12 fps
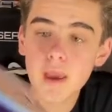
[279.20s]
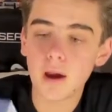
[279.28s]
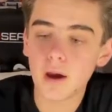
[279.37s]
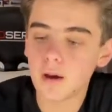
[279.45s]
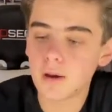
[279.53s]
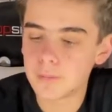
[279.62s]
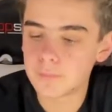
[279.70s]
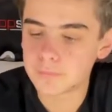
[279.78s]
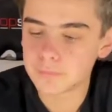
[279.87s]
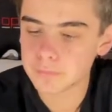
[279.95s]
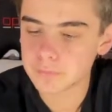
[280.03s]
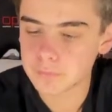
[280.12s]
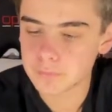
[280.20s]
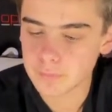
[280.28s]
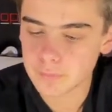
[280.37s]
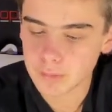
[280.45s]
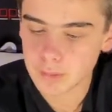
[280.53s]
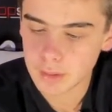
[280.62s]

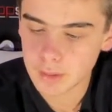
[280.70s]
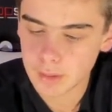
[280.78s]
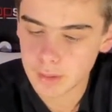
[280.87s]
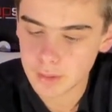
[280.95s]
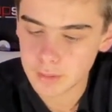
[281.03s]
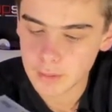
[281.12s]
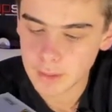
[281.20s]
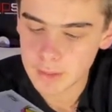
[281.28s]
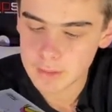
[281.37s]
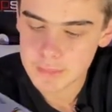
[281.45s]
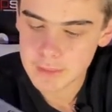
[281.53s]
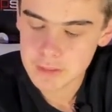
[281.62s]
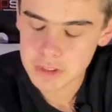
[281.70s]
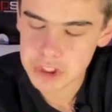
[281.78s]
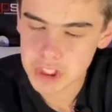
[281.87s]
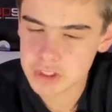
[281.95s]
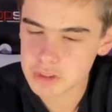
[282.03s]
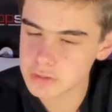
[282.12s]
I think the
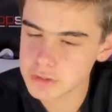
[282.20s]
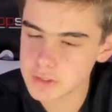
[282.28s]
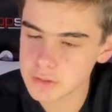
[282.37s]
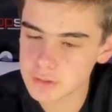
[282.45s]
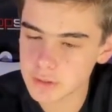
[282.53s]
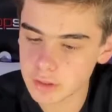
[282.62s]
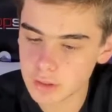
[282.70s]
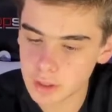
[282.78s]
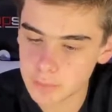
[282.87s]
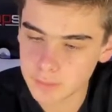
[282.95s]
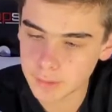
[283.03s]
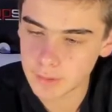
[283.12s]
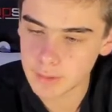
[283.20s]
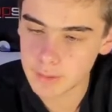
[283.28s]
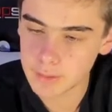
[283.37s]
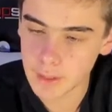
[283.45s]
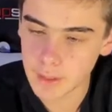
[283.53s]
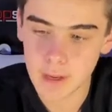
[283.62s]
chase glows in the dark, but
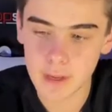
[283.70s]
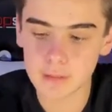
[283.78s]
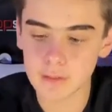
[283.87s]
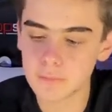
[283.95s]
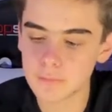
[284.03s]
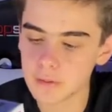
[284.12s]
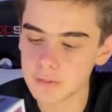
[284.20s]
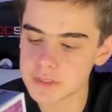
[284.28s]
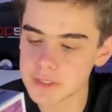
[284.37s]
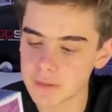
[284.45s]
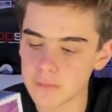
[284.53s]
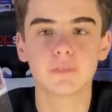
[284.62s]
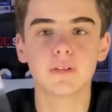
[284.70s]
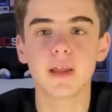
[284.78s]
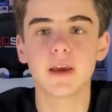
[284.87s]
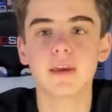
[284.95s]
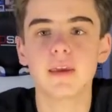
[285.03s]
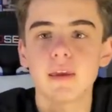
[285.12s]
yeah, I love how it's like
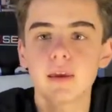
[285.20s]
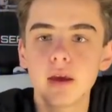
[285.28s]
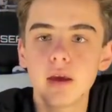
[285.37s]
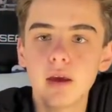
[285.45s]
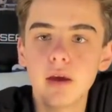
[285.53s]
flying.